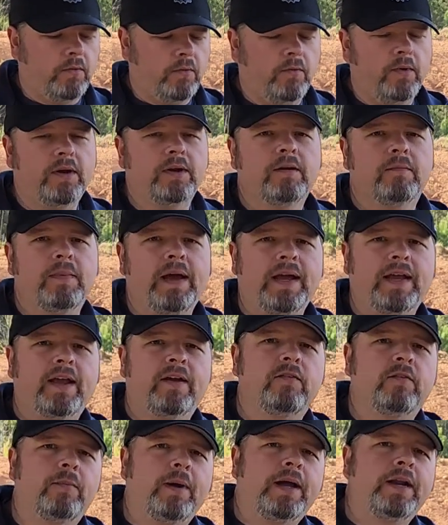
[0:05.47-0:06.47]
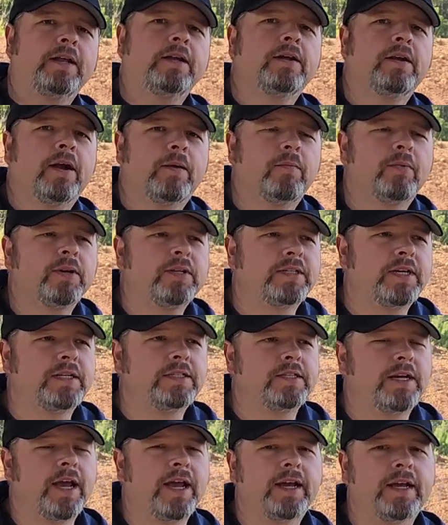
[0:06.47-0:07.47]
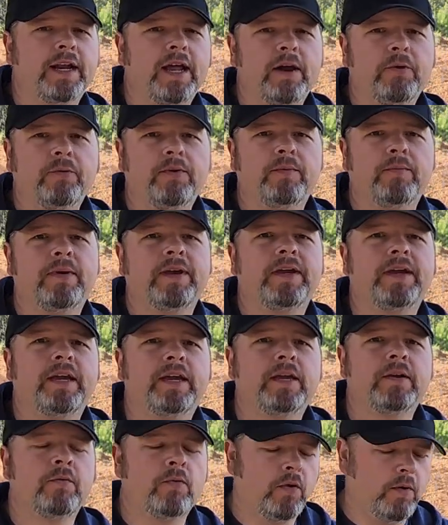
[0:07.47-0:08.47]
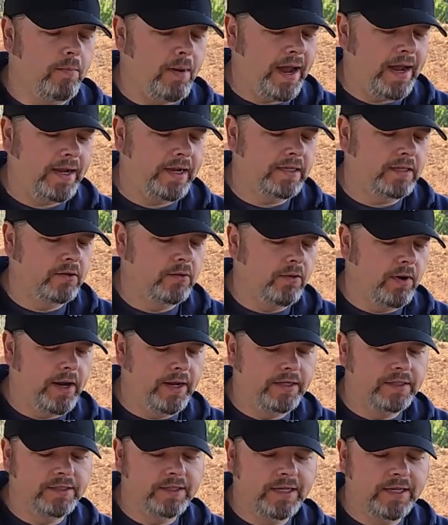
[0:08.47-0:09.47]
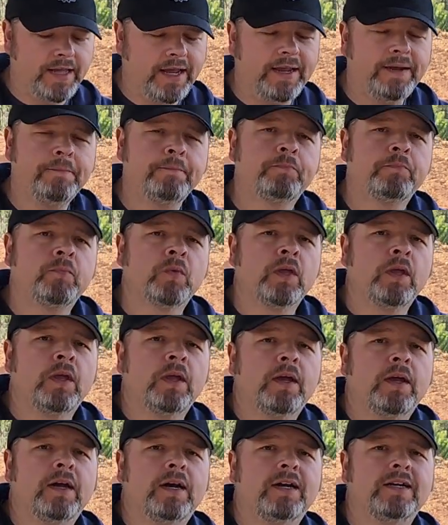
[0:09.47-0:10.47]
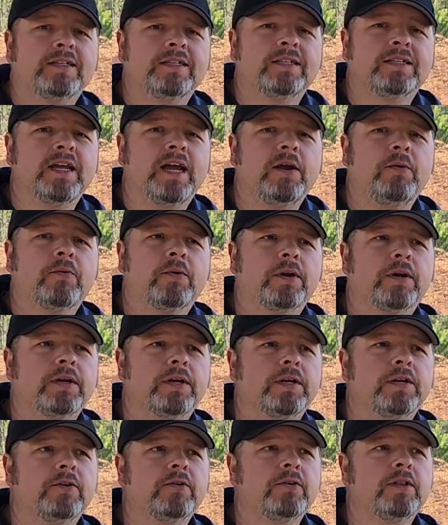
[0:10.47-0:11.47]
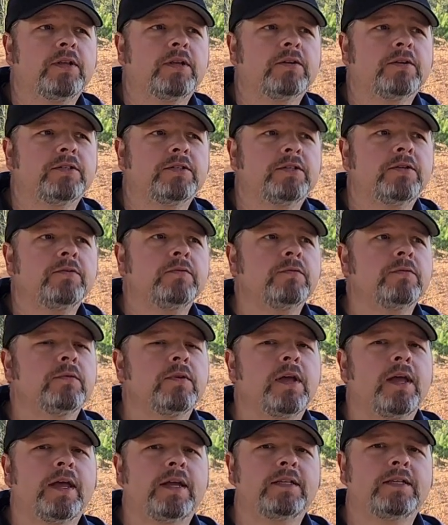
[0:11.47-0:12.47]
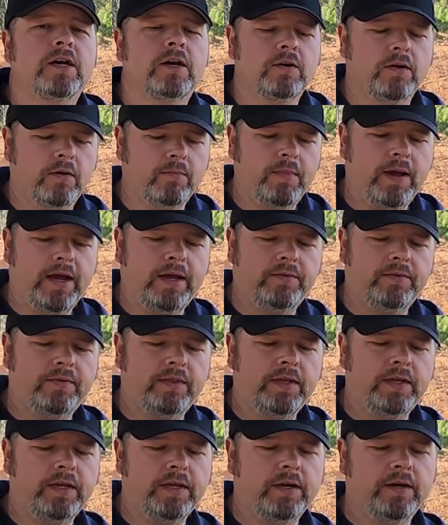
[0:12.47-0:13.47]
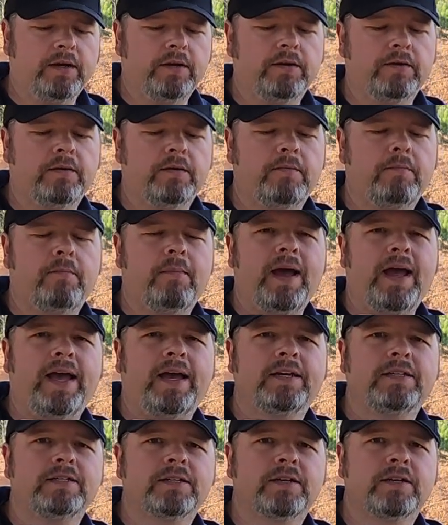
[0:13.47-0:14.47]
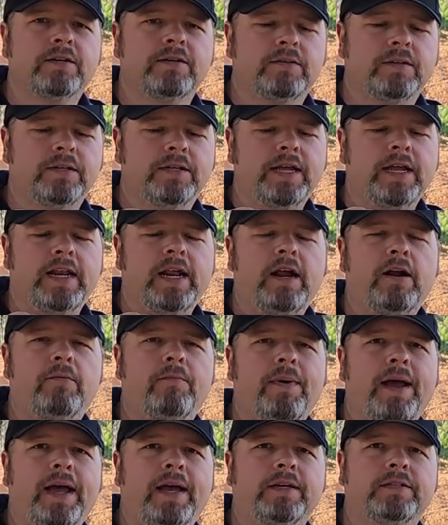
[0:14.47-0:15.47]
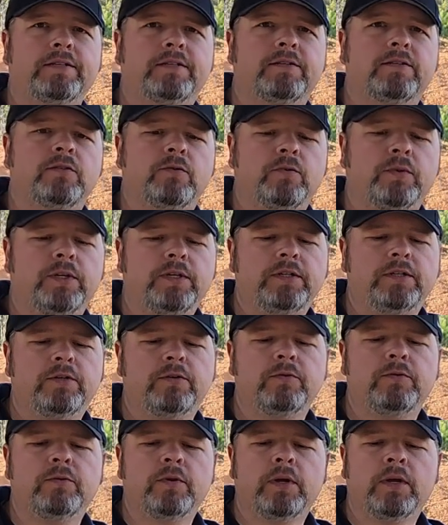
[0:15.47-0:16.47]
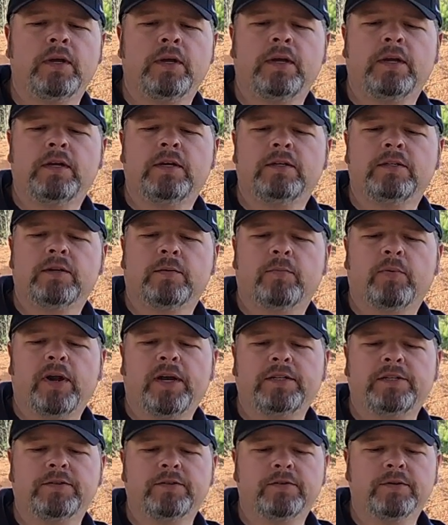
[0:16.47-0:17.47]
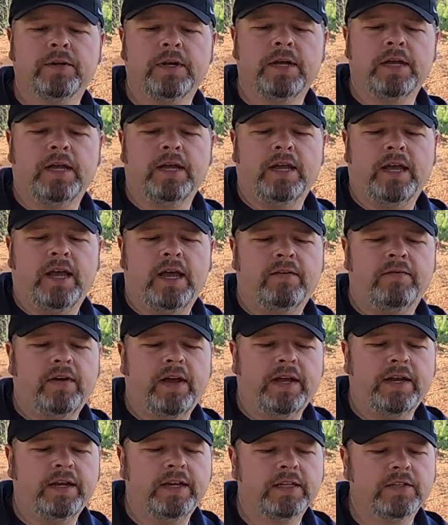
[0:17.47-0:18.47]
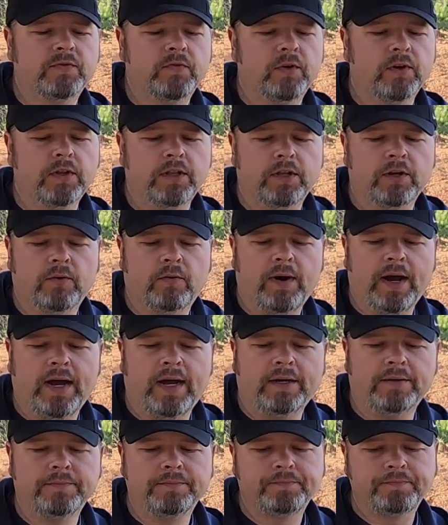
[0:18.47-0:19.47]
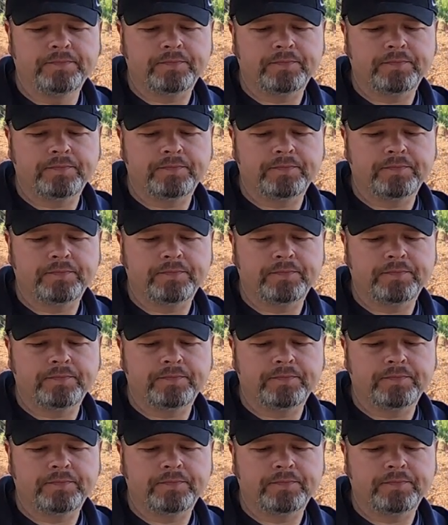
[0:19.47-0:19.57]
Welcome back, everybody. I appreciate you hanging out with me again. We're back at the range today. Today we're going to do a little shooting and talk about the mask, the Dead Air Mask 22 suppressor. I've had this for a little while.